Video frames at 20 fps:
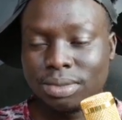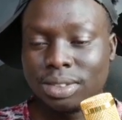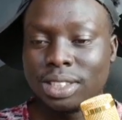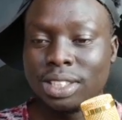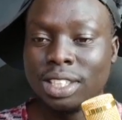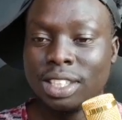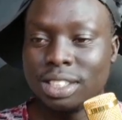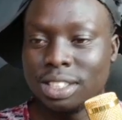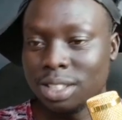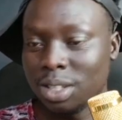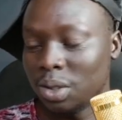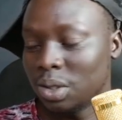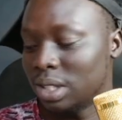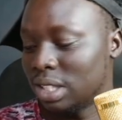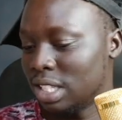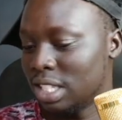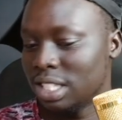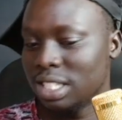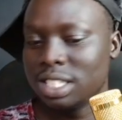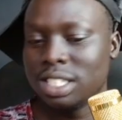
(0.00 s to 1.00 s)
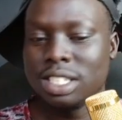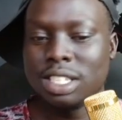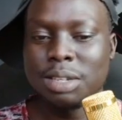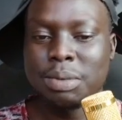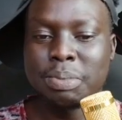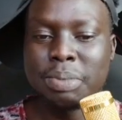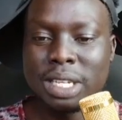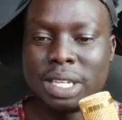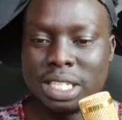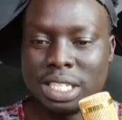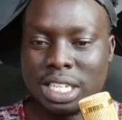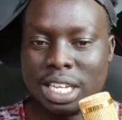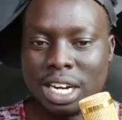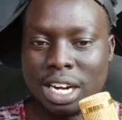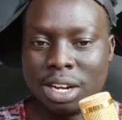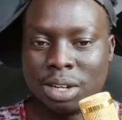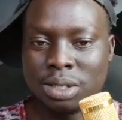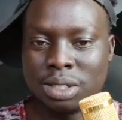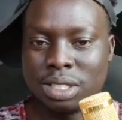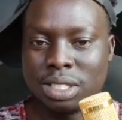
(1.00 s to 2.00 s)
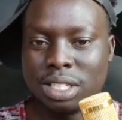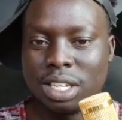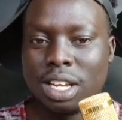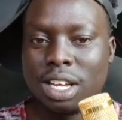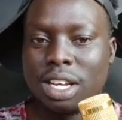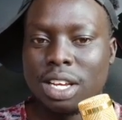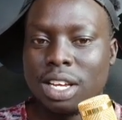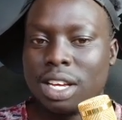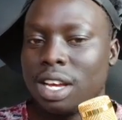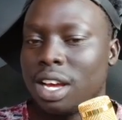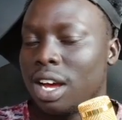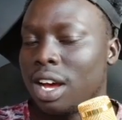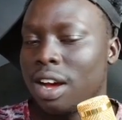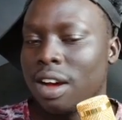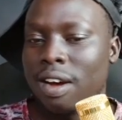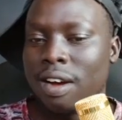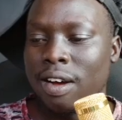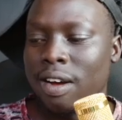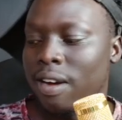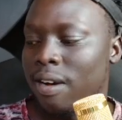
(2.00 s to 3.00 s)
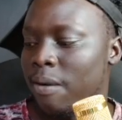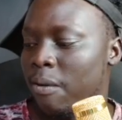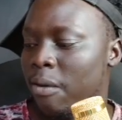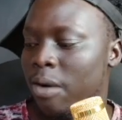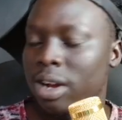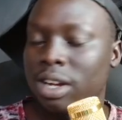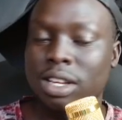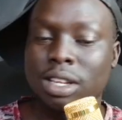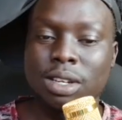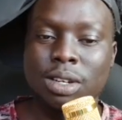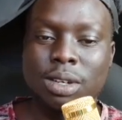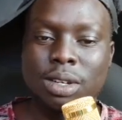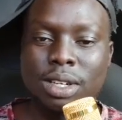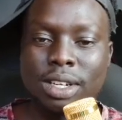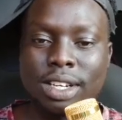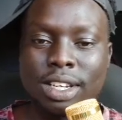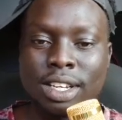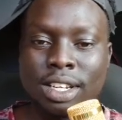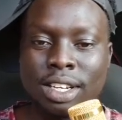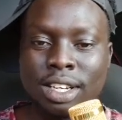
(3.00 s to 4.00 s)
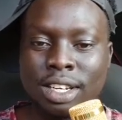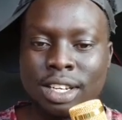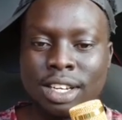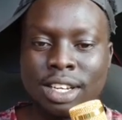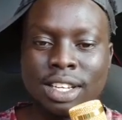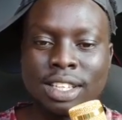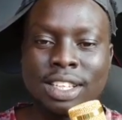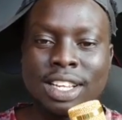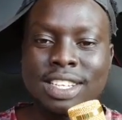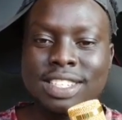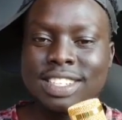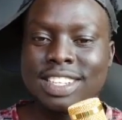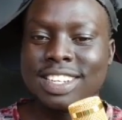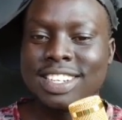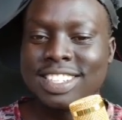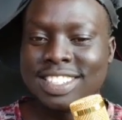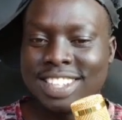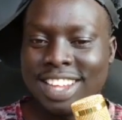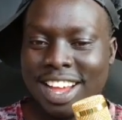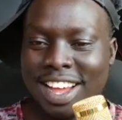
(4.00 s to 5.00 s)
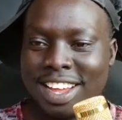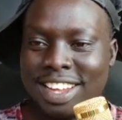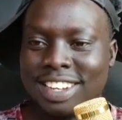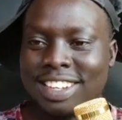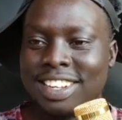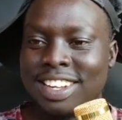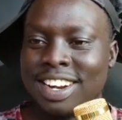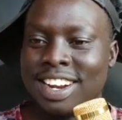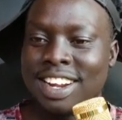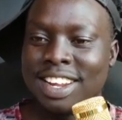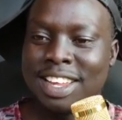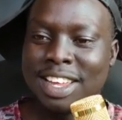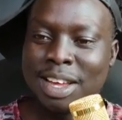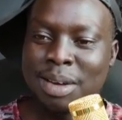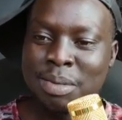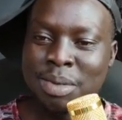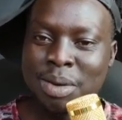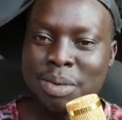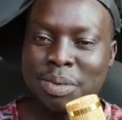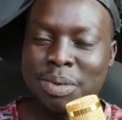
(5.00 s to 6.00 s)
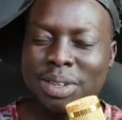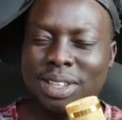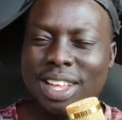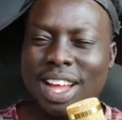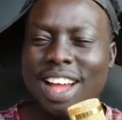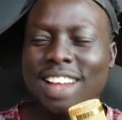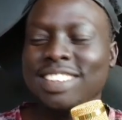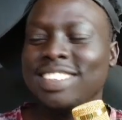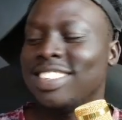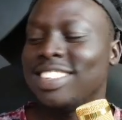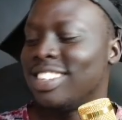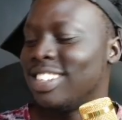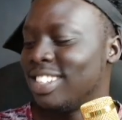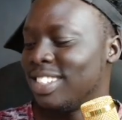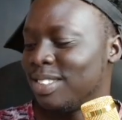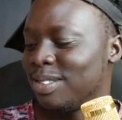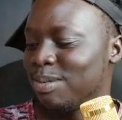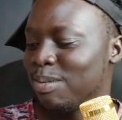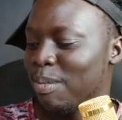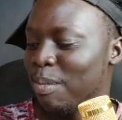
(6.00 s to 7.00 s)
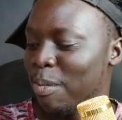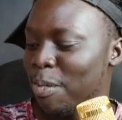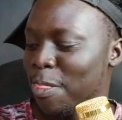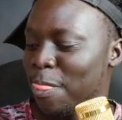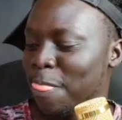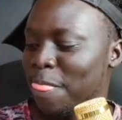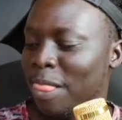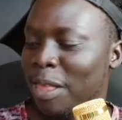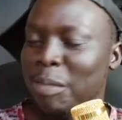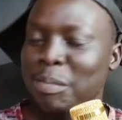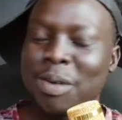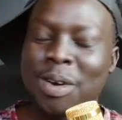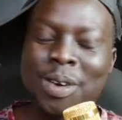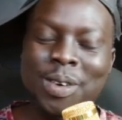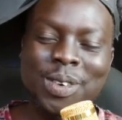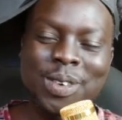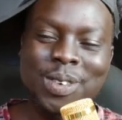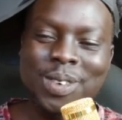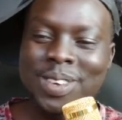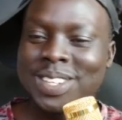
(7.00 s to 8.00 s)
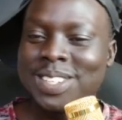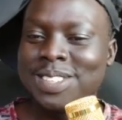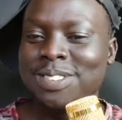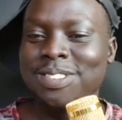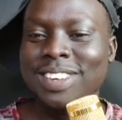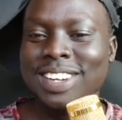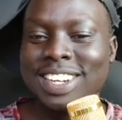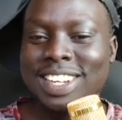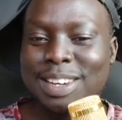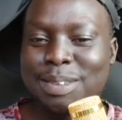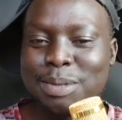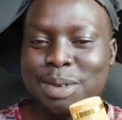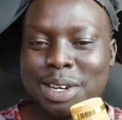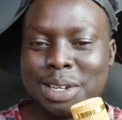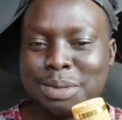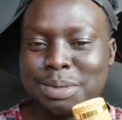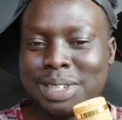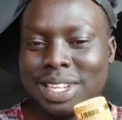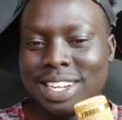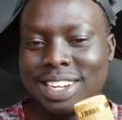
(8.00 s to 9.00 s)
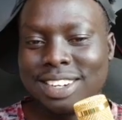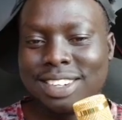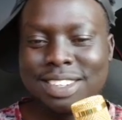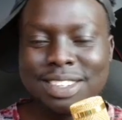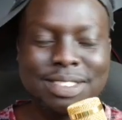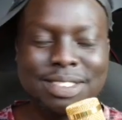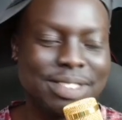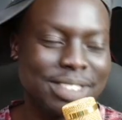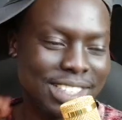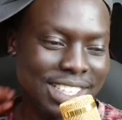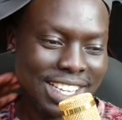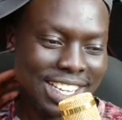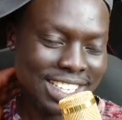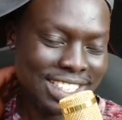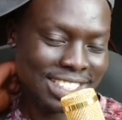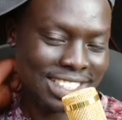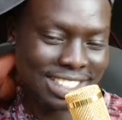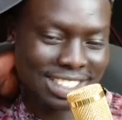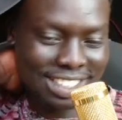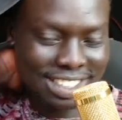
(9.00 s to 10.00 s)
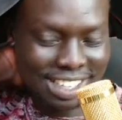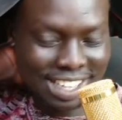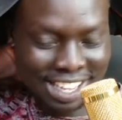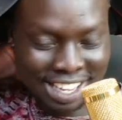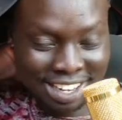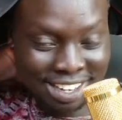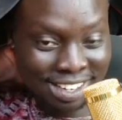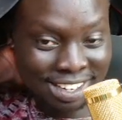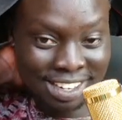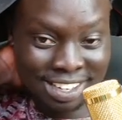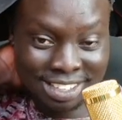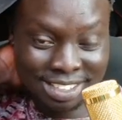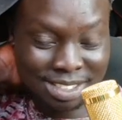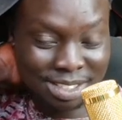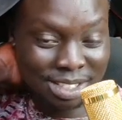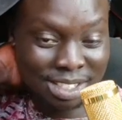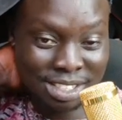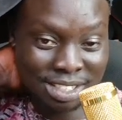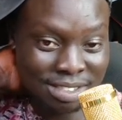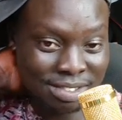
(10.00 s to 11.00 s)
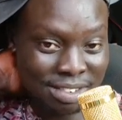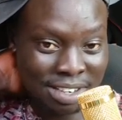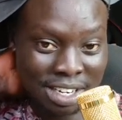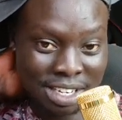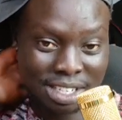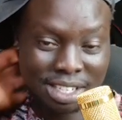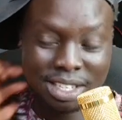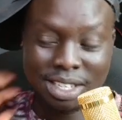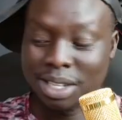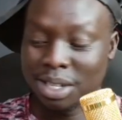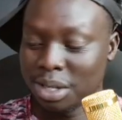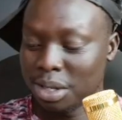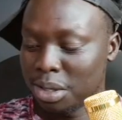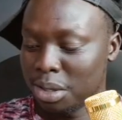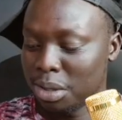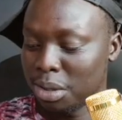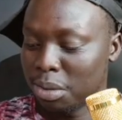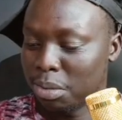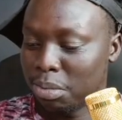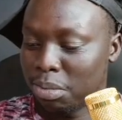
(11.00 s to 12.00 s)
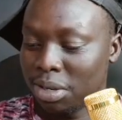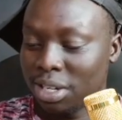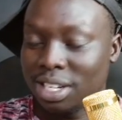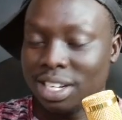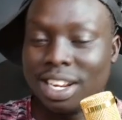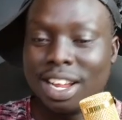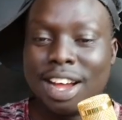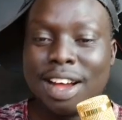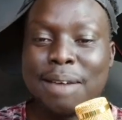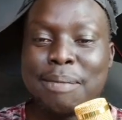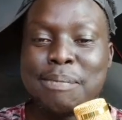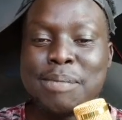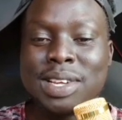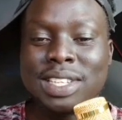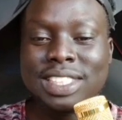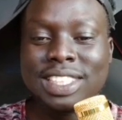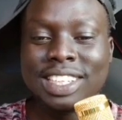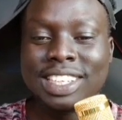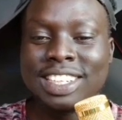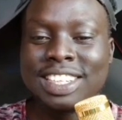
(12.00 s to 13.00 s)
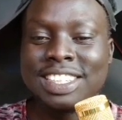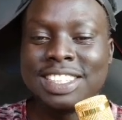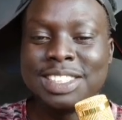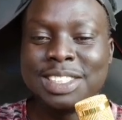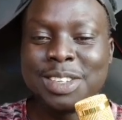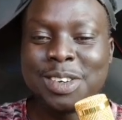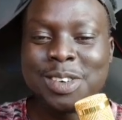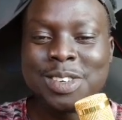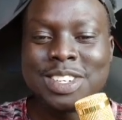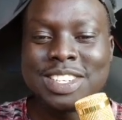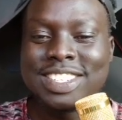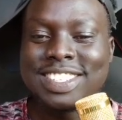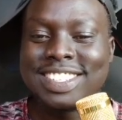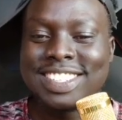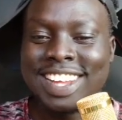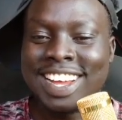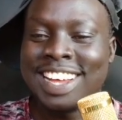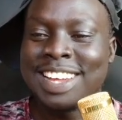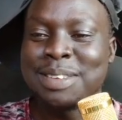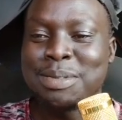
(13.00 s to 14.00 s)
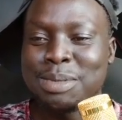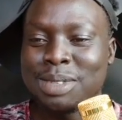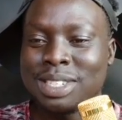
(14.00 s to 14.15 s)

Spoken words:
So this is the page that I was working on, and that's the design that I came up with. Actually, bro, what's funny about me? I don't know if you guys can relate to this, right? But I basically don't design my